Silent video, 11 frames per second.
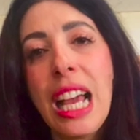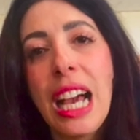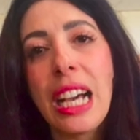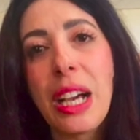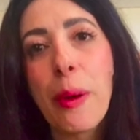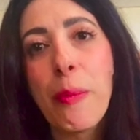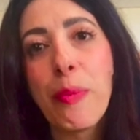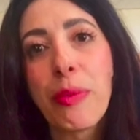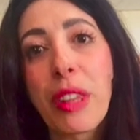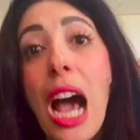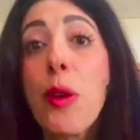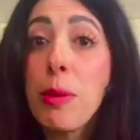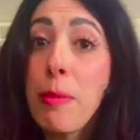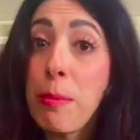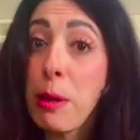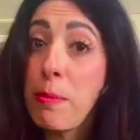I
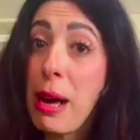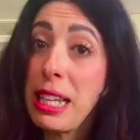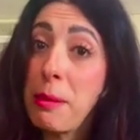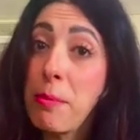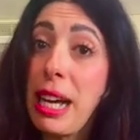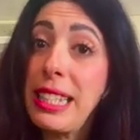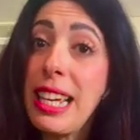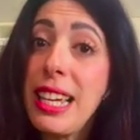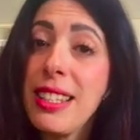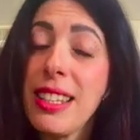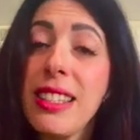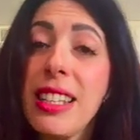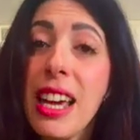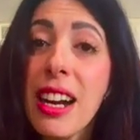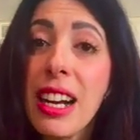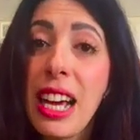remember back in my days in the
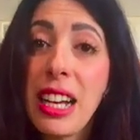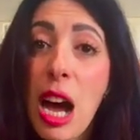airline,